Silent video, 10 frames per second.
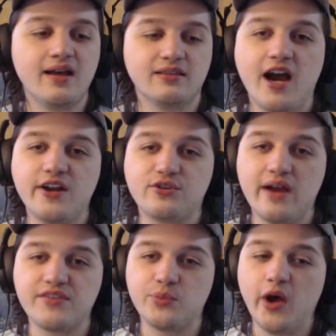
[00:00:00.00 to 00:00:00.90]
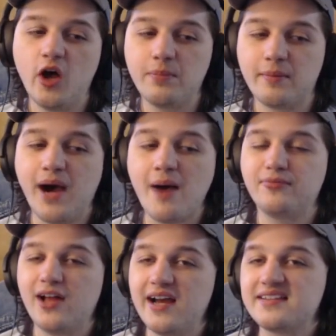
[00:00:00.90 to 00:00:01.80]
Line Drive as well, but Pop
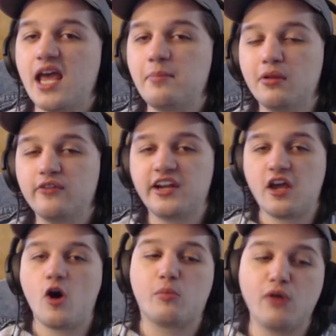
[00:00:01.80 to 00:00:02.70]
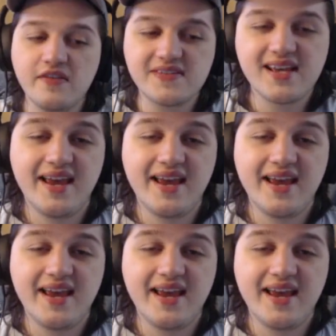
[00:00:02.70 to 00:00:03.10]
Fly is capable of hitting home runs.